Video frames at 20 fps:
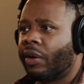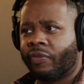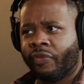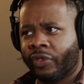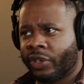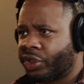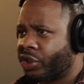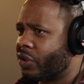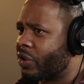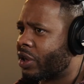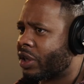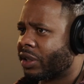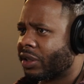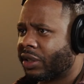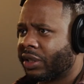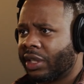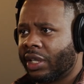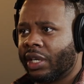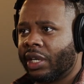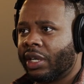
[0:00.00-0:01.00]
for sure, in some
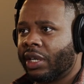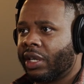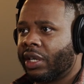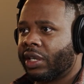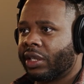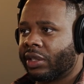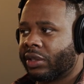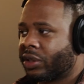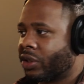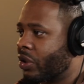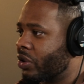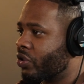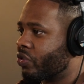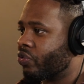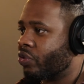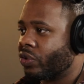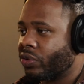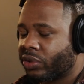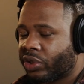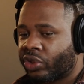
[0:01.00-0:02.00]
important ways. Those
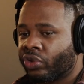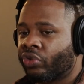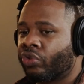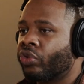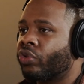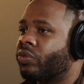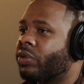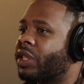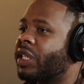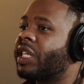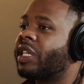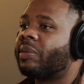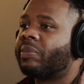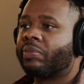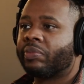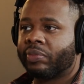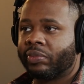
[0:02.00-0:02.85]
roots grew deep.